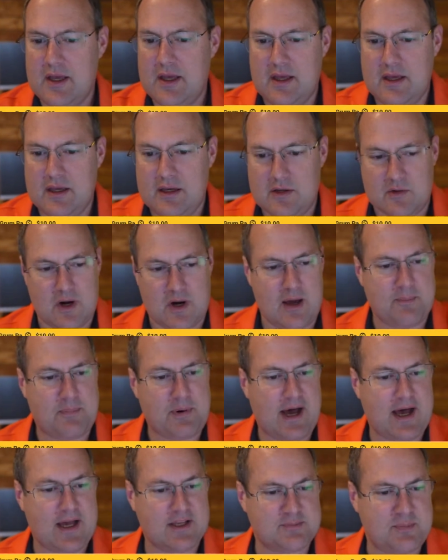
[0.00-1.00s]

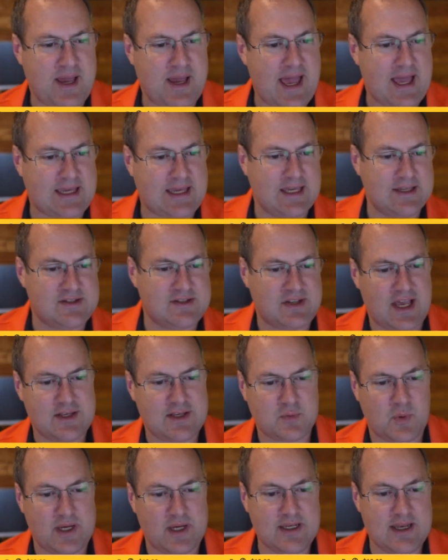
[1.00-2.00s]
Grumpa's back. He says,
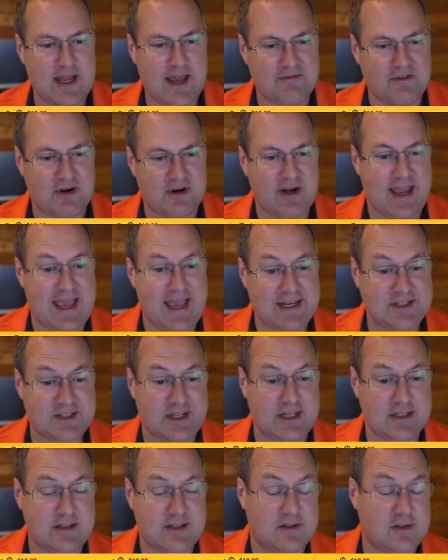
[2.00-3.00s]
we never
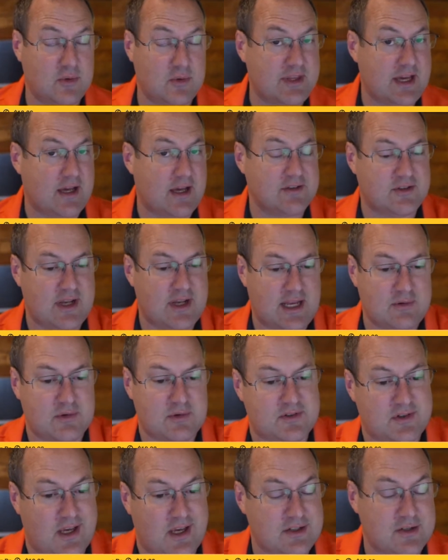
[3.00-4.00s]
exited the 2008
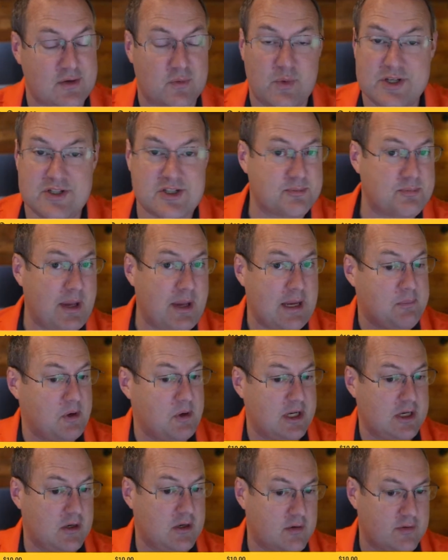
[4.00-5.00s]
recession. We just papered
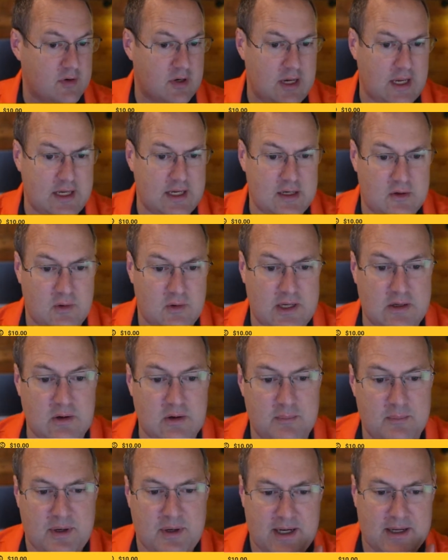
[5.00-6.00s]
it over. I agree,
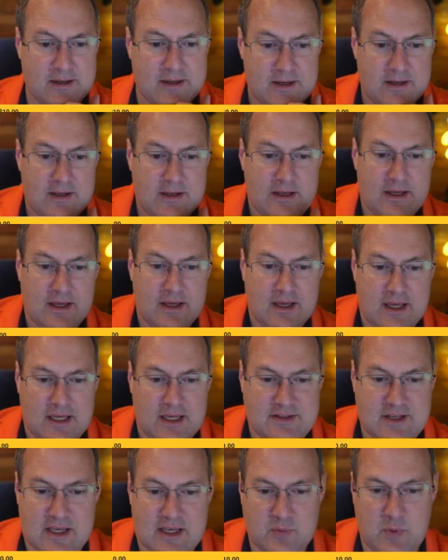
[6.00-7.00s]
Grumpa. He
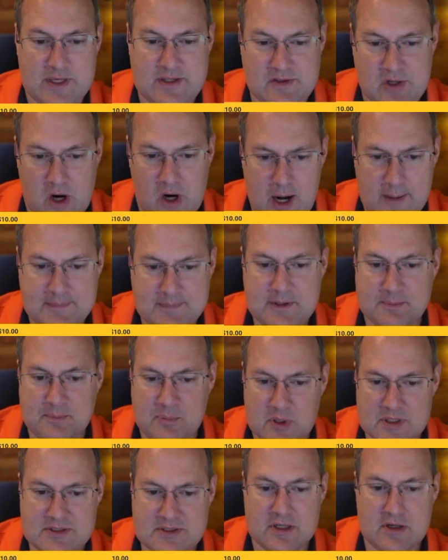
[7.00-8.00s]
says, we tarped,
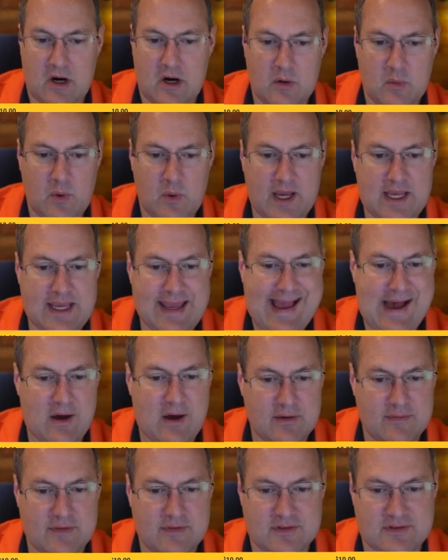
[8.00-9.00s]
printed our way out
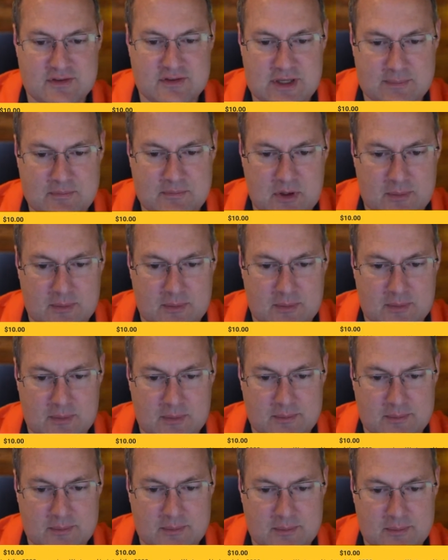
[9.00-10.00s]
of the symptoms.
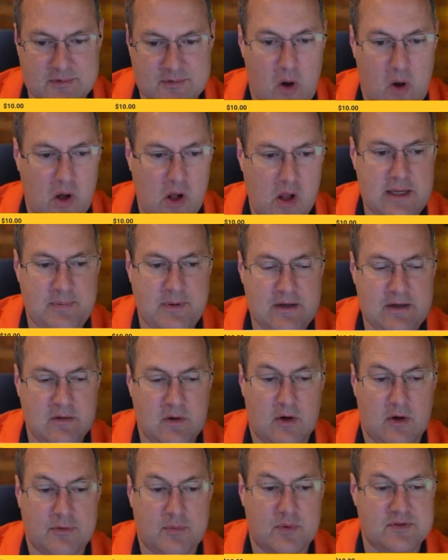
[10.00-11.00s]
All
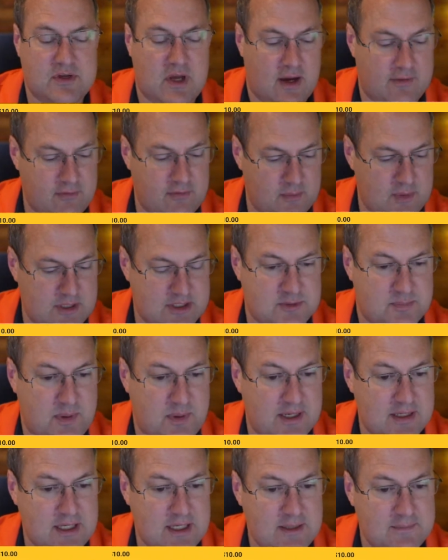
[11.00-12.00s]
GDP growth was
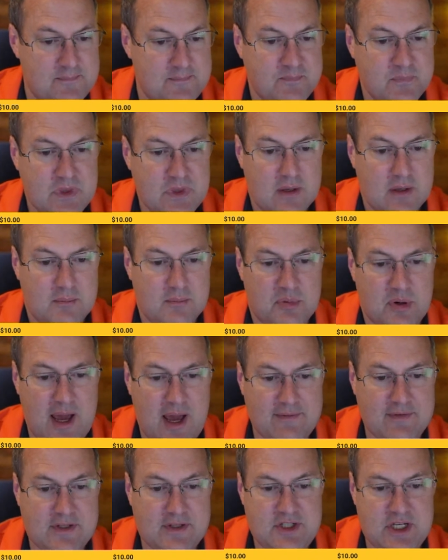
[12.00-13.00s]
government spending.
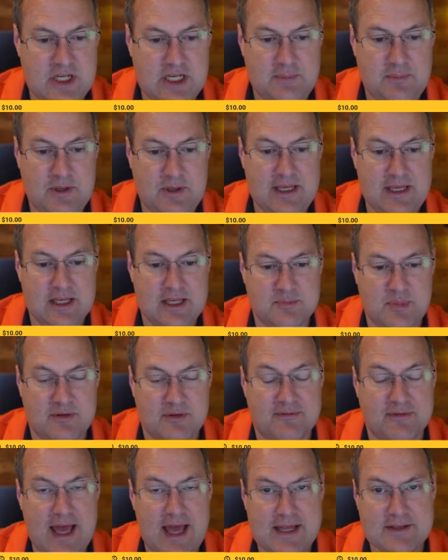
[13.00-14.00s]
Private GDP has
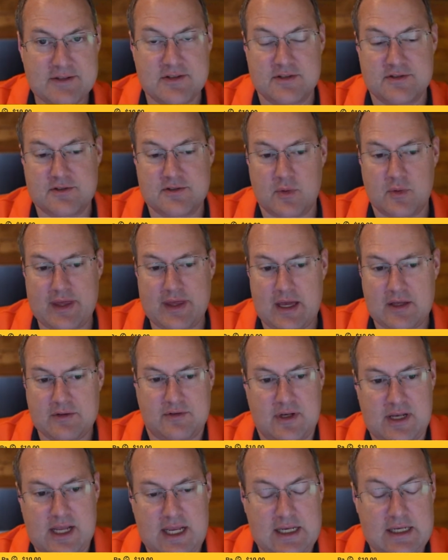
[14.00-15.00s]
been flat since
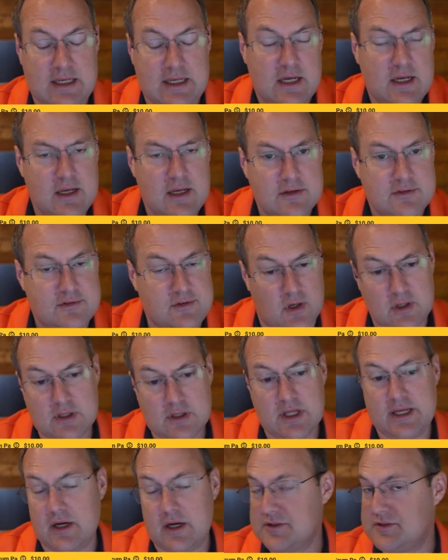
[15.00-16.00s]
2008.
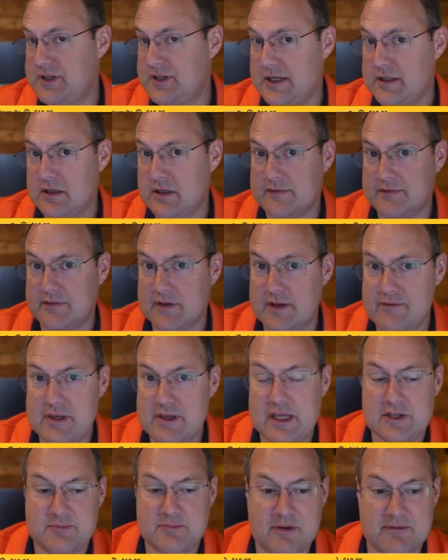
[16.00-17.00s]
Certainly our standard of living
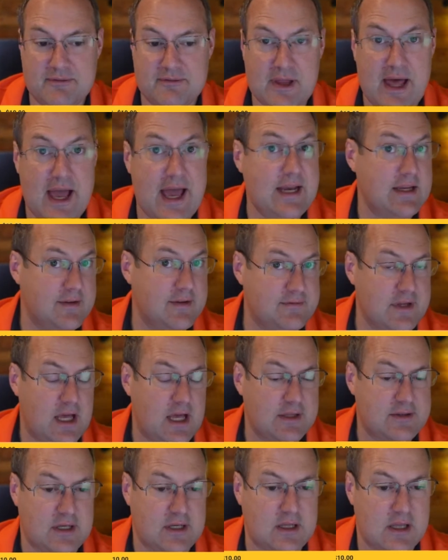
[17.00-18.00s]
has been flat, if
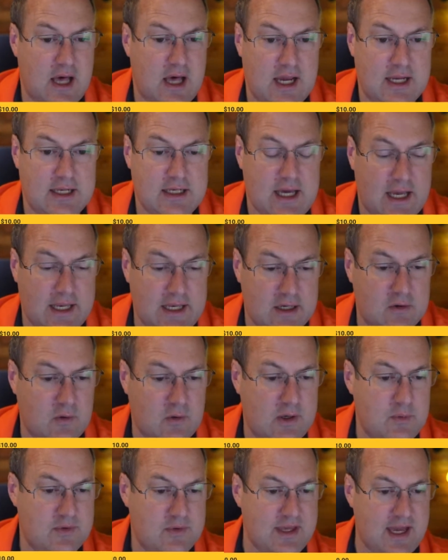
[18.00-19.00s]
not declined. I agree
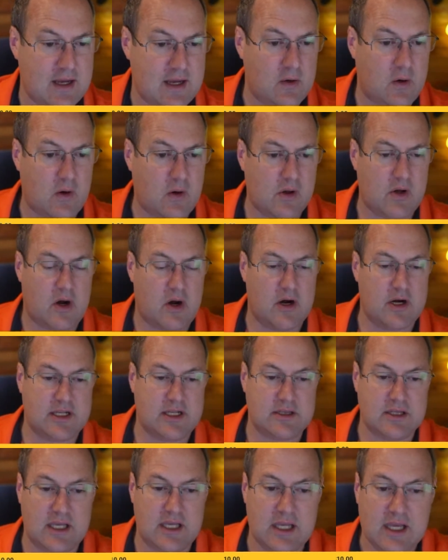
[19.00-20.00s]
with that
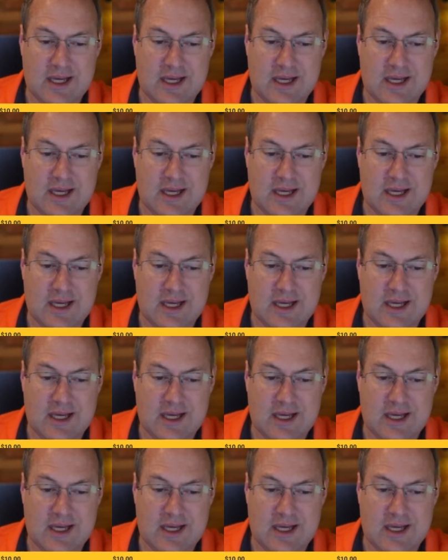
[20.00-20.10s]
wholeheartedly.